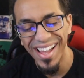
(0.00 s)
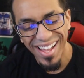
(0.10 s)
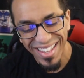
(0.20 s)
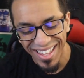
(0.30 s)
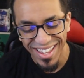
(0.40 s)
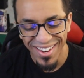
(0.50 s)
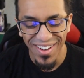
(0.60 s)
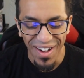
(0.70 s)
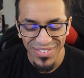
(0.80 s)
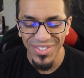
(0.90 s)
Like, you know,
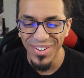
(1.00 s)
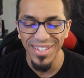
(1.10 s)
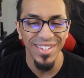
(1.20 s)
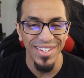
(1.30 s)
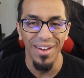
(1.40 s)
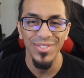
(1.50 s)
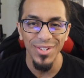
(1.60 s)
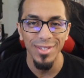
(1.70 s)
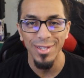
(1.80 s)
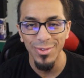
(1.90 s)
I'm sure
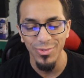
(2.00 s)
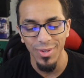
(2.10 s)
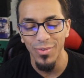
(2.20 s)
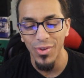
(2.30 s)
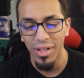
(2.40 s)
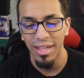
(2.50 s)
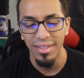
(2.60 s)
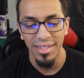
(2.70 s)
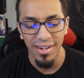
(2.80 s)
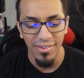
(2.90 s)
that there's some of y'all out
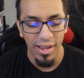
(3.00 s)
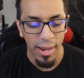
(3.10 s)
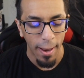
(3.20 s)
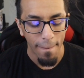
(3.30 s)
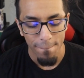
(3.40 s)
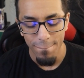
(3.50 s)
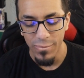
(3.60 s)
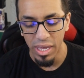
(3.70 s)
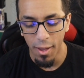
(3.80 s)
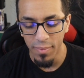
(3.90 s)
there, right?
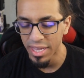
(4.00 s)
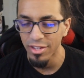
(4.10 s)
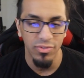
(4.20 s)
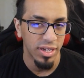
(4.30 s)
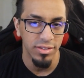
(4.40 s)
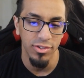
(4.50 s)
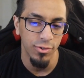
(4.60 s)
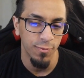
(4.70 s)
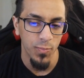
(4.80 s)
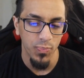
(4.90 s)
And that's fine
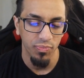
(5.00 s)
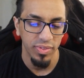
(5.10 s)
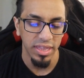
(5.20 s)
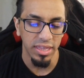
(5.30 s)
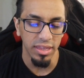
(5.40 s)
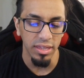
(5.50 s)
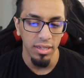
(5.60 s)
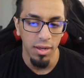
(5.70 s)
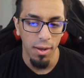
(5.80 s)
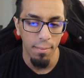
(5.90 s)
too.
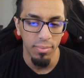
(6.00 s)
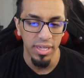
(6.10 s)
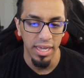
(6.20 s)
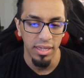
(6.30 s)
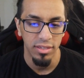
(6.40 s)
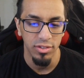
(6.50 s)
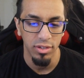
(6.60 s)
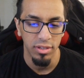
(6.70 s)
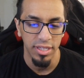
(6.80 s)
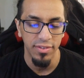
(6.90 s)
But yeah, so
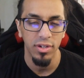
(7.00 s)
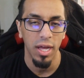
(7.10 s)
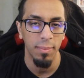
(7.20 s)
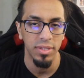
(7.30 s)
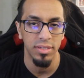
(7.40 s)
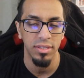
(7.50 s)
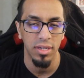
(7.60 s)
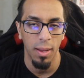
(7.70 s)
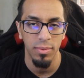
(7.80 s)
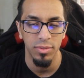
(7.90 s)
leave your comments in the
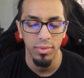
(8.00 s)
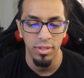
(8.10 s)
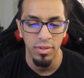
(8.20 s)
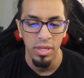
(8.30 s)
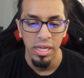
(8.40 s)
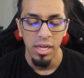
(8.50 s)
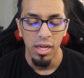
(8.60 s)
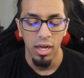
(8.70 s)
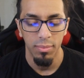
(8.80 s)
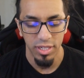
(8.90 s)
comments below.
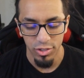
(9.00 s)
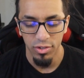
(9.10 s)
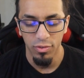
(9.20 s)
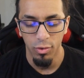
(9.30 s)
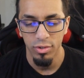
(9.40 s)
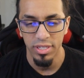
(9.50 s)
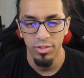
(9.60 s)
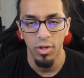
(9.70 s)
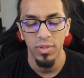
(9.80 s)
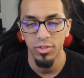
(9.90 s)
Make sure, of course, as
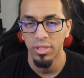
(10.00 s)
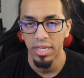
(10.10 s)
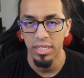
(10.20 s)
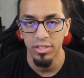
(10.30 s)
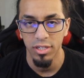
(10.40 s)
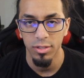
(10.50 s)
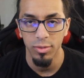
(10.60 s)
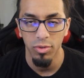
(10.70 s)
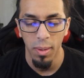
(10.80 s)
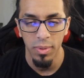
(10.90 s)
always, you're liking, sharing,
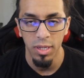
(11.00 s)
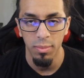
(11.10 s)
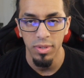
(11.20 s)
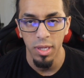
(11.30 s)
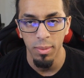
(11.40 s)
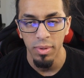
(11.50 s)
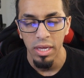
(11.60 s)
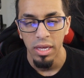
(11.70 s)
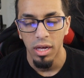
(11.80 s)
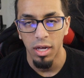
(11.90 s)
subscribing, hitting me up
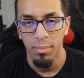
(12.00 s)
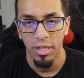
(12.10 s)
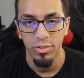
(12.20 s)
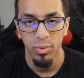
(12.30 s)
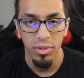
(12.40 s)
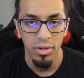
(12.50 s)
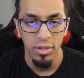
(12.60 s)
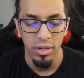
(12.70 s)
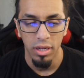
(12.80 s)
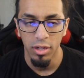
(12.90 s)
on
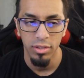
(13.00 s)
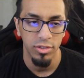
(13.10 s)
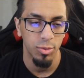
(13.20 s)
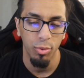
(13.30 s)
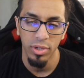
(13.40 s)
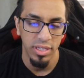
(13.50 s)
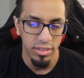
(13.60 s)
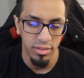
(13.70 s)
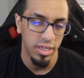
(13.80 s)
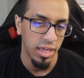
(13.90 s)
Twitter. All the supporting
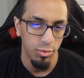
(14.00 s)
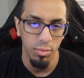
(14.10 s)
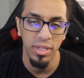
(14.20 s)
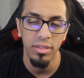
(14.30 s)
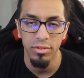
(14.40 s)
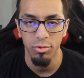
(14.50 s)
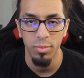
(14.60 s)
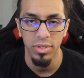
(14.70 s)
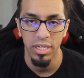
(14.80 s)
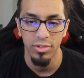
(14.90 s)
links, again, will be in the
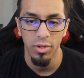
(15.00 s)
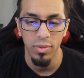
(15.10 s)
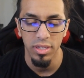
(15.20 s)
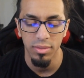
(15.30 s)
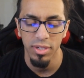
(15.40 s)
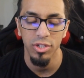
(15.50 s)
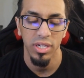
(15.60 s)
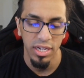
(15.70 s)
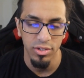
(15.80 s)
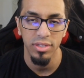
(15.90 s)
description, as always. Make sure you
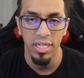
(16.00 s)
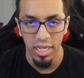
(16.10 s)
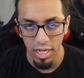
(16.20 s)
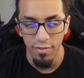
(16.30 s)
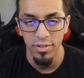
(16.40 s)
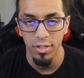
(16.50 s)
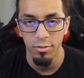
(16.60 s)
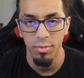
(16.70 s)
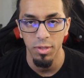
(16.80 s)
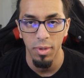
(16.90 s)
guys are taking care of yourselves.
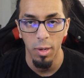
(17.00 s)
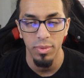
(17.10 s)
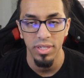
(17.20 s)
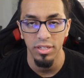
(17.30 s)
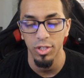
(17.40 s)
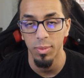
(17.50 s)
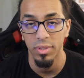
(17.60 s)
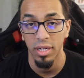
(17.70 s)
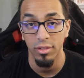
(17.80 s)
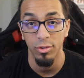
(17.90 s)
May the power protect you. Keep it
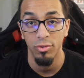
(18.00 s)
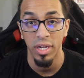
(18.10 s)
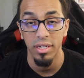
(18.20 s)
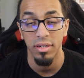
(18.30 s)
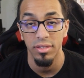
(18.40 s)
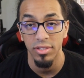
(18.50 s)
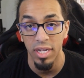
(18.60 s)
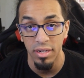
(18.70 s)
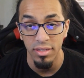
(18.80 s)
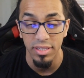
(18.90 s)
locked, loaded right here on this
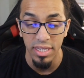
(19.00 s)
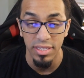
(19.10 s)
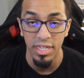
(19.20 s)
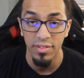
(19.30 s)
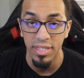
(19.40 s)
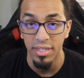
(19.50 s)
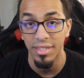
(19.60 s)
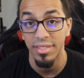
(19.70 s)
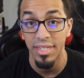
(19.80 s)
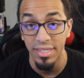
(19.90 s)
channel. Stay safe, stay
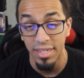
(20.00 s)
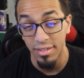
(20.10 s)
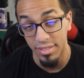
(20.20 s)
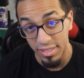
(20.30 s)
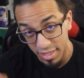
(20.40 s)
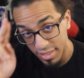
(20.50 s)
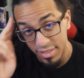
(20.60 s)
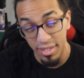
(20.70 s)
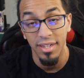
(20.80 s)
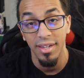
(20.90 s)
clean, stay in style. See you guys
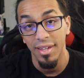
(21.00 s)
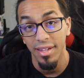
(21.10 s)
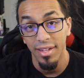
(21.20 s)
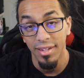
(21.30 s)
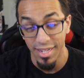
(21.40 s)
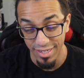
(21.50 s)
next